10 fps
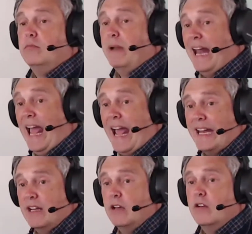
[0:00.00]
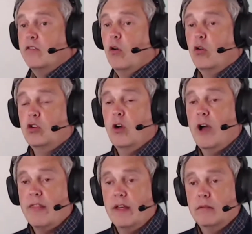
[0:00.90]
plan for all your
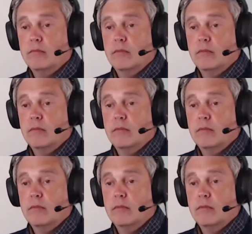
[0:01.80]
other